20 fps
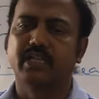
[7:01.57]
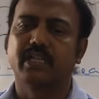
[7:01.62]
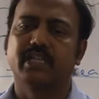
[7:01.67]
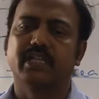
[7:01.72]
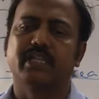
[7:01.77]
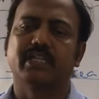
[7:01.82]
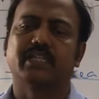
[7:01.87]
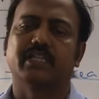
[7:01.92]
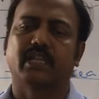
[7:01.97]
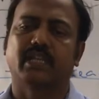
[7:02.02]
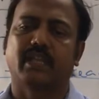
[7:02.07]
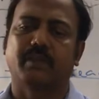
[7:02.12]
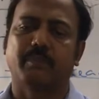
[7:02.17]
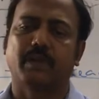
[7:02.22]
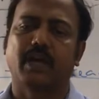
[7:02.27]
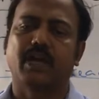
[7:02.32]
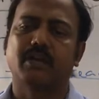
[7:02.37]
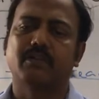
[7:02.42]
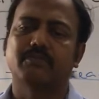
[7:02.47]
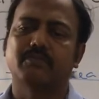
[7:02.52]
It's
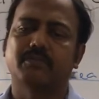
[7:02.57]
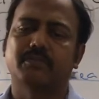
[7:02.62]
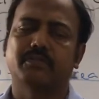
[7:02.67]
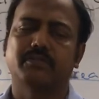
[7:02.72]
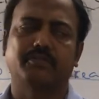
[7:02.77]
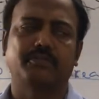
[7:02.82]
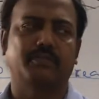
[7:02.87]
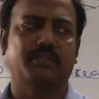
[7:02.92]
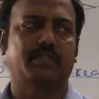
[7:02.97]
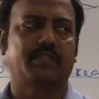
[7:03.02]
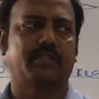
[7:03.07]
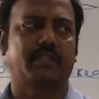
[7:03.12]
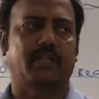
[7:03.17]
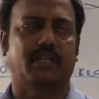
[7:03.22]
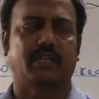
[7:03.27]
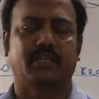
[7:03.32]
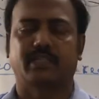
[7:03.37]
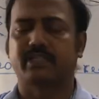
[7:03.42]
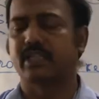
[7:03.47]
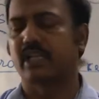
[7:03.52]
about to
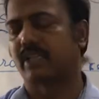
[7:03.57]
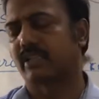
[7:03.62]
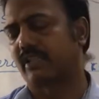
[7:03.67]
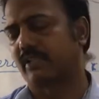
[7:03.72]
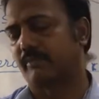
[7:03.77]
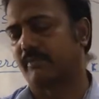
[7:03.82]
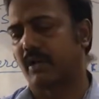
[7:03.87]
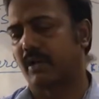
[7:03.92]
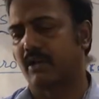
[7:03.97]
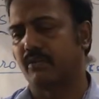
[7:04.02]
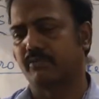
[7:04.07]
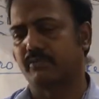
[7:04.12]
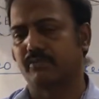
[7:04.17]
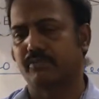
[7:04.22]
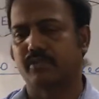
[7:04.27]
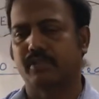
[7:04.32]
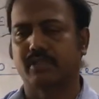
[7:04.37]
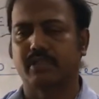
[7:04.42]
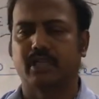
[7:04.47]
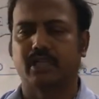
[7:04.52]
start, just about to
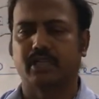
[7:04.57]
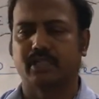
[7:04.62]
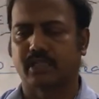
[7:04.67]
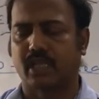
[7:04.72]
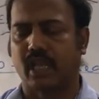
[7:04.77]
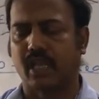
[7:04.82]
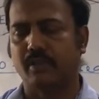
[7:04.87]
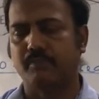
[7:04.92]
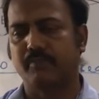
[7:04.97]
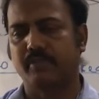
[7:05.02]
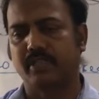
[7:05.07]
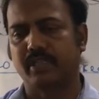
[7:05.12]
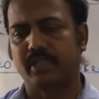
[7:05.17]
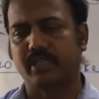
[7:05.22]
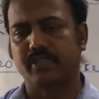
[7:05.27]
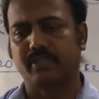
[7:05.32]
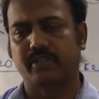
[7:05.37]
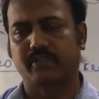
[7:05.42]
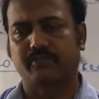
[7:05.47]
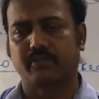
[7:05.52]
start. Time t
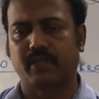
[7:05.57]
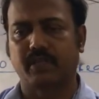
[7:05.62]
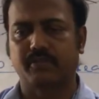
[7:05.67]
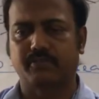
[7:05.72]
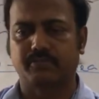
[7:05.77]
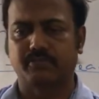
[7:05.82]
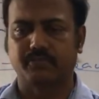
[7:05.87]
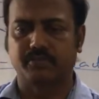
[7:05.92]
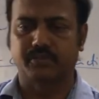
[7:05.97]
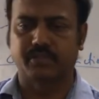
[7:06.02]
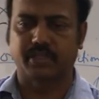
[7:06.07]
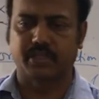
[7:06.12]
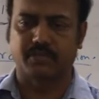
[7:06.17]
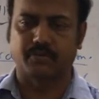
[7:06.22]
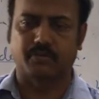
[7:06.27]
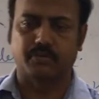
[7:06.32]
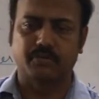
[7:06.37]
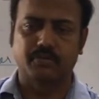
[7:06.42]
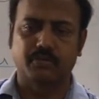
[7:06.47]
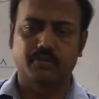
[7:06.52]
is equal to
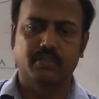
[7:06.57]
0.